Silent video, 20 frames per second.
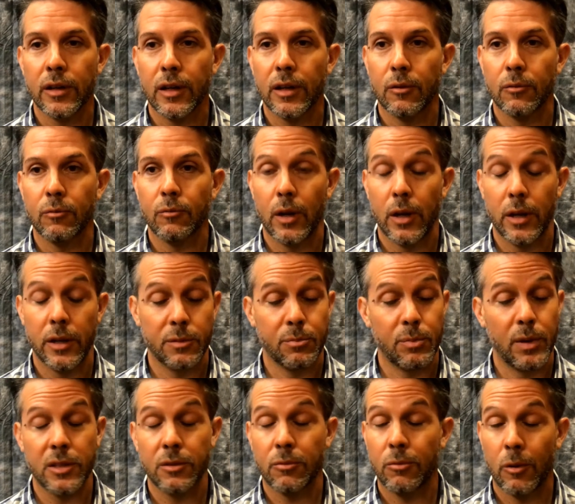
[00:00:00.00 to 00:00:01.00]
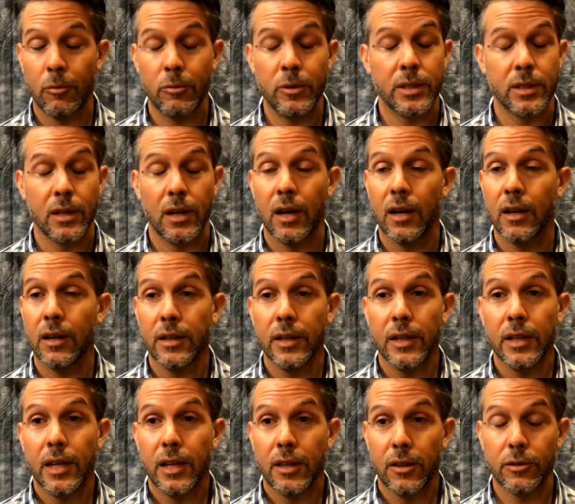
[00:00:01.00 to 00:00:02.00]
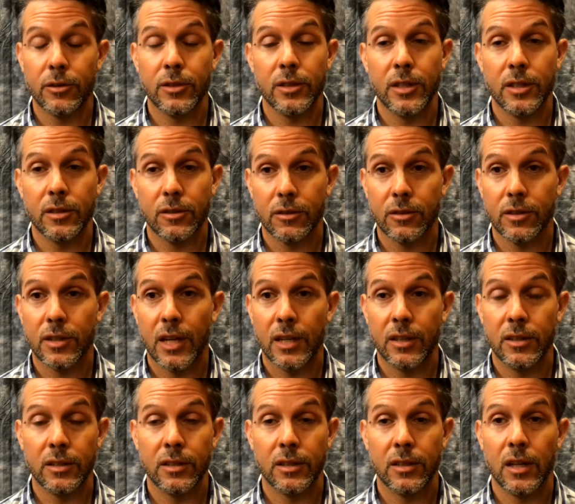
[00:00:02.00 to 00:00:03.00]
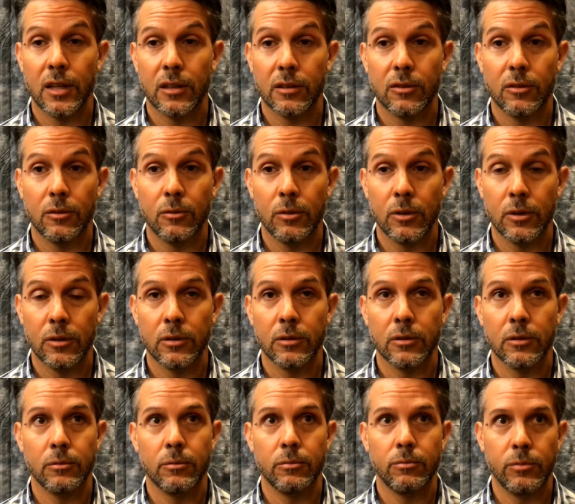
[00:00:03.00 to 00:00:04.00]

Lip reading: and especially what we saw in those initial stages in October,